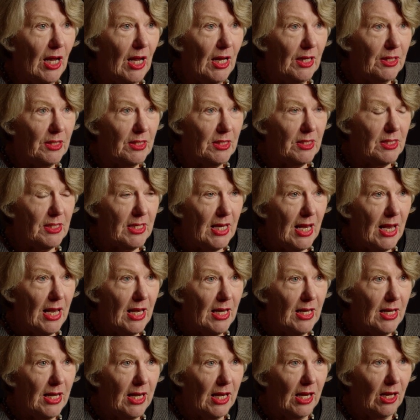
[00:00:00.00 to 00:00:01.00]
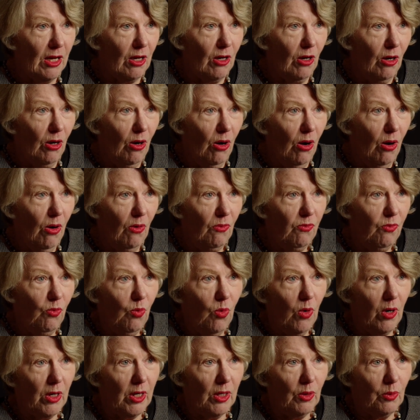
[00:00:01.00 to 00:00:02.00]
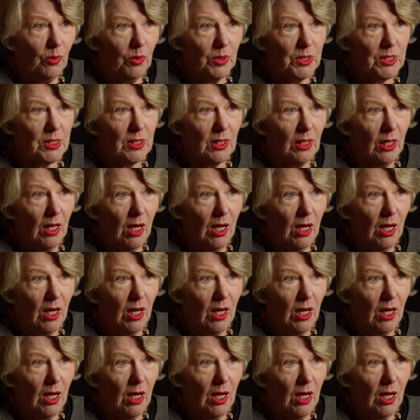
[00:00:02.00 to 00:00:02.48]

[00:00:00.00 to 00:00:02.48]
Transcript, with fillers: understanding of what it was